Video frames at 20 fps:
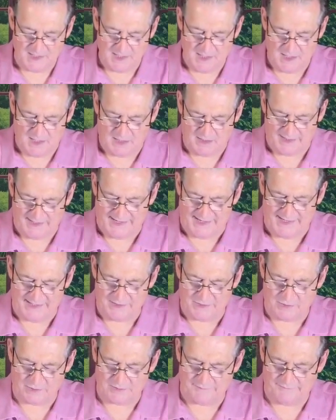Our
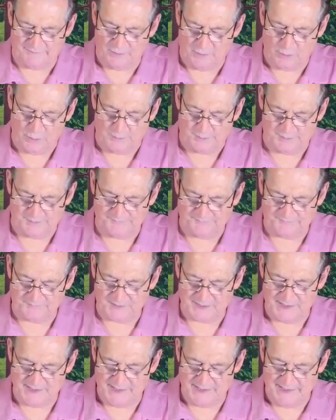anchor of hope
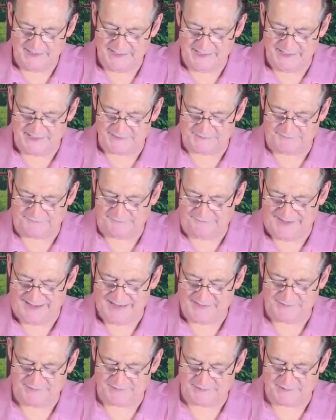is
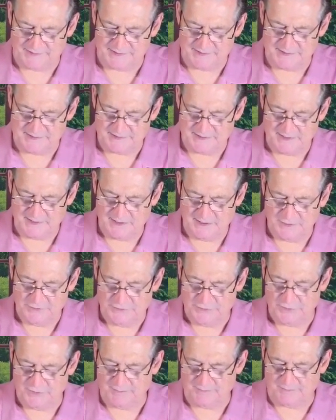fastened
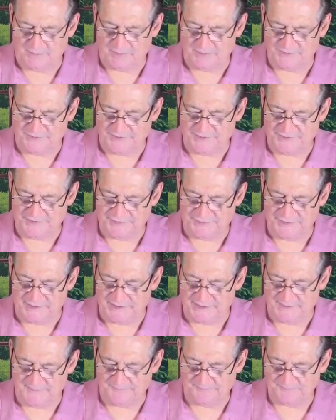to the mercy
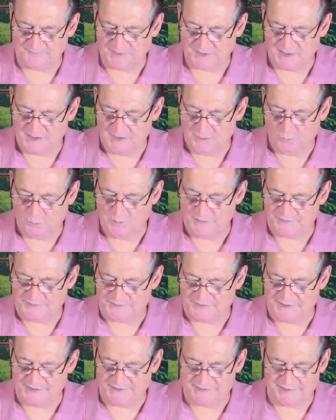seat which
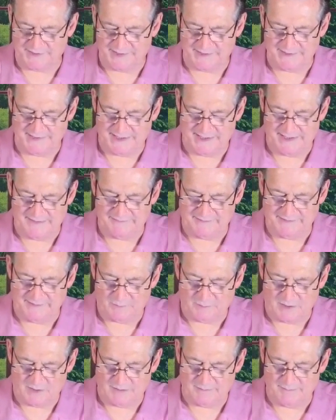sits in the heavenly
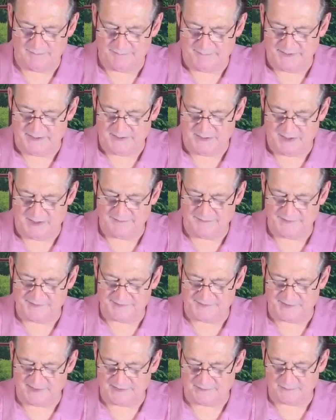realm beyond the
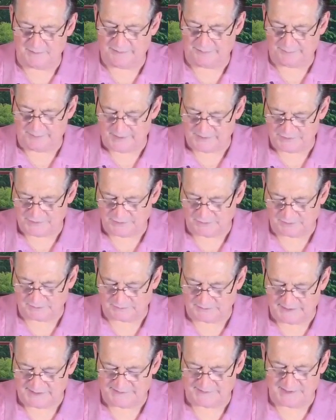sacred
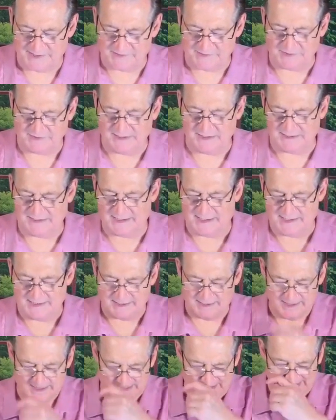threshold. That sounds a lot
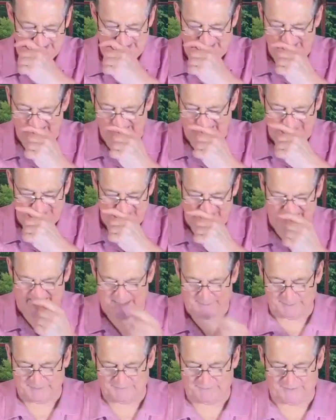like uh, the
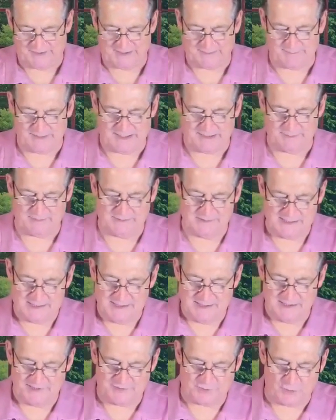Amplified Bible.
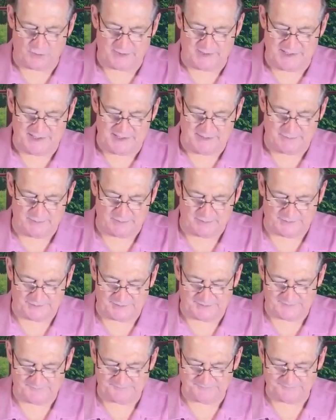Let's go to
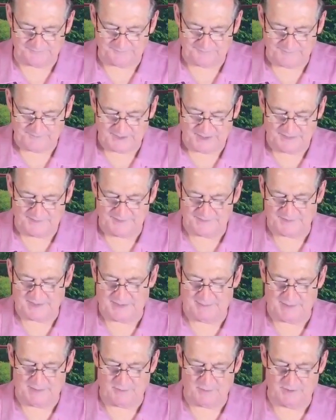Hebrews. Now, this
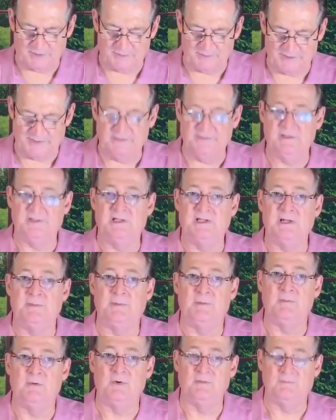time I want to read a couple more